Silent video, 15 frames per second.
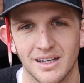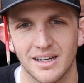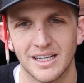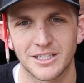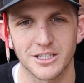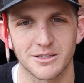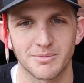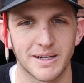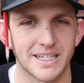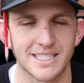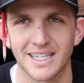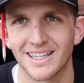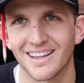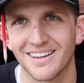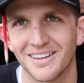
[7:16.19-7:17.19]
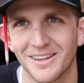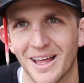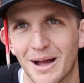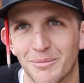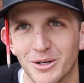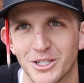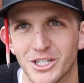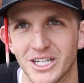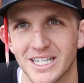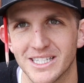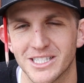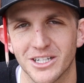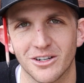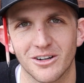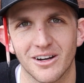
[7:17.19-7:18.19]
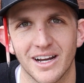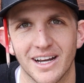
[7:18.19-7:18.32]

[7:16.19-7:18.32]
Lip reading: It just makes it that much easier,